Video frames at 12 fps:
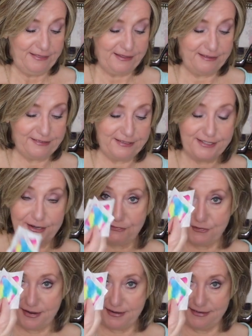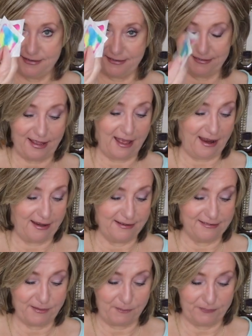these different
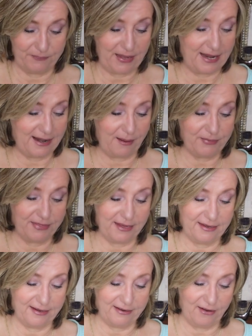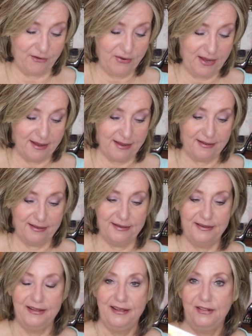designs. And I'm thinking, okay,
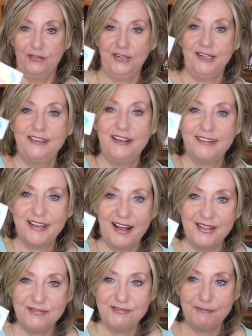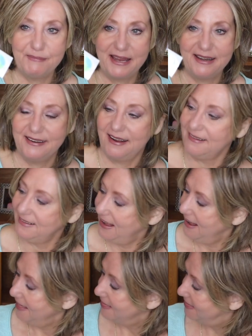Look at these colorful band-aids.
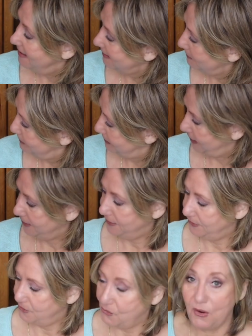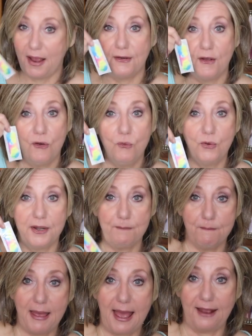This particular one
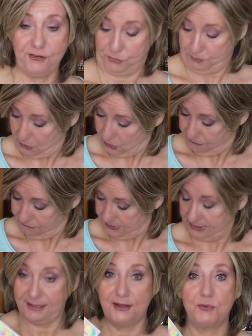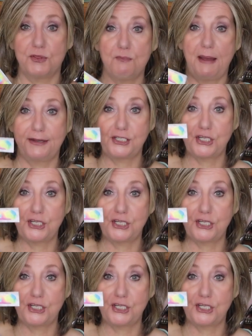would match perfectly with my